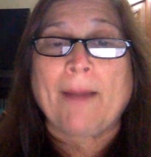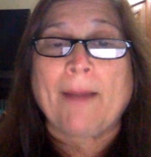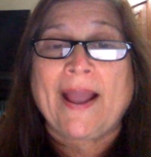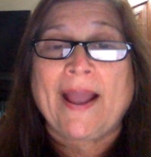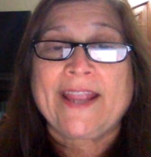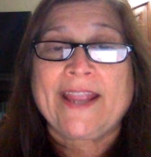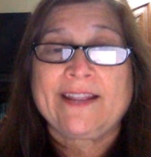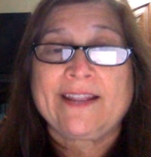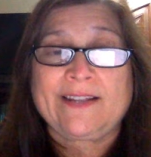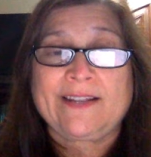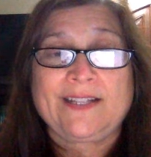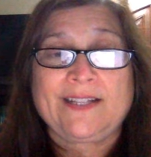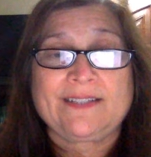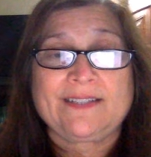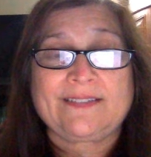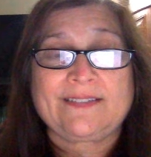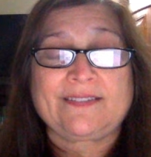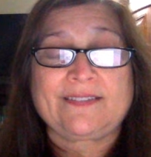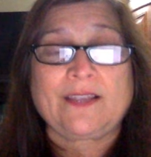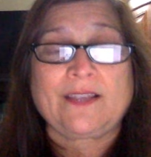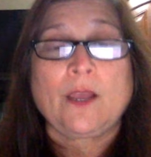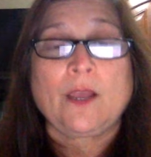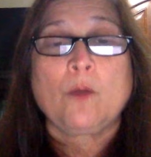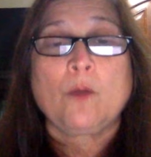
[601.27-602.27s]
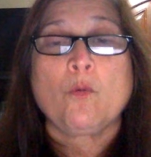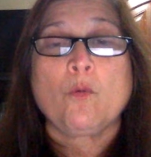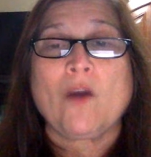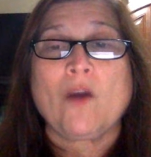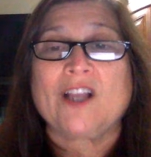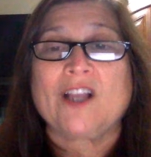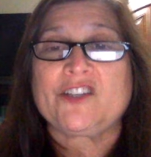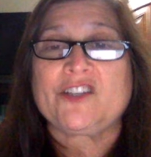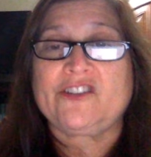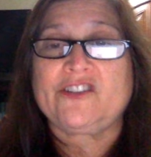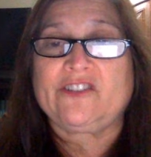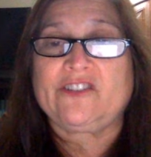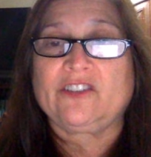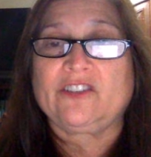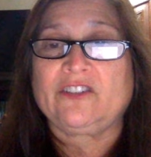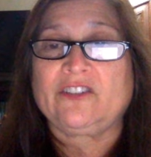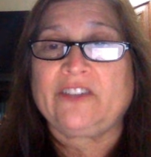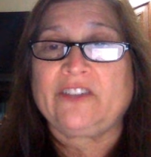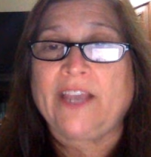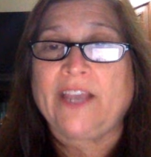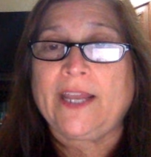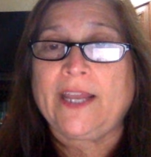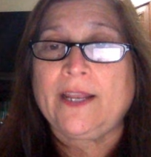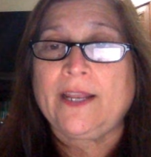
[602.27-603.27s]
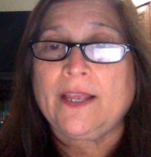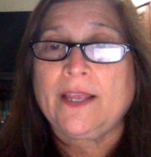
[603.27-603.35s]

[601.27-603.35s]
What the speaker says: bayonets, Washington said.